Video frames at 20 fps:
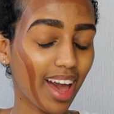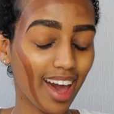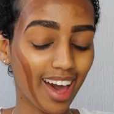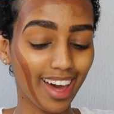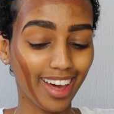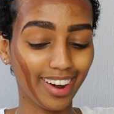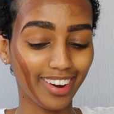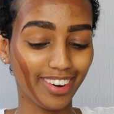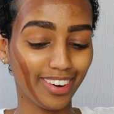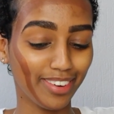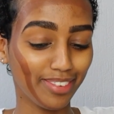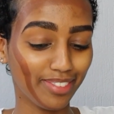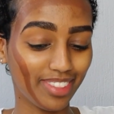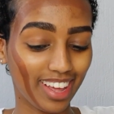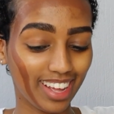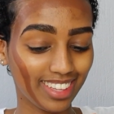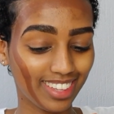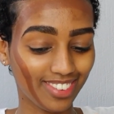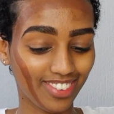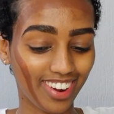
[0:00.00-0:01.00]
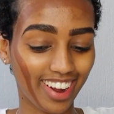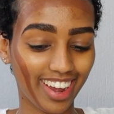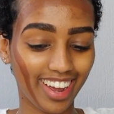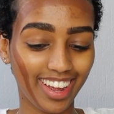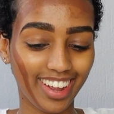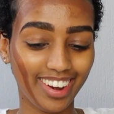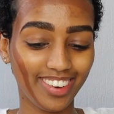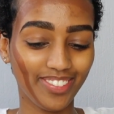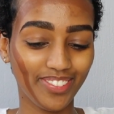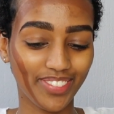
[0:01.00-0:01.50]
I don't know if that's
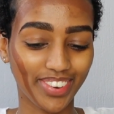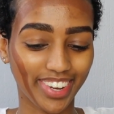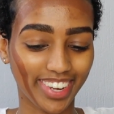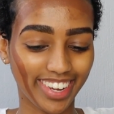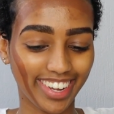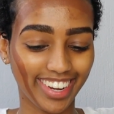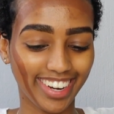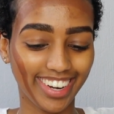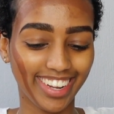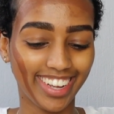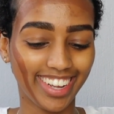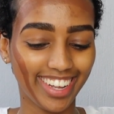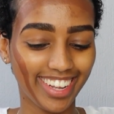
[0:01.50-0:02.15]
right, but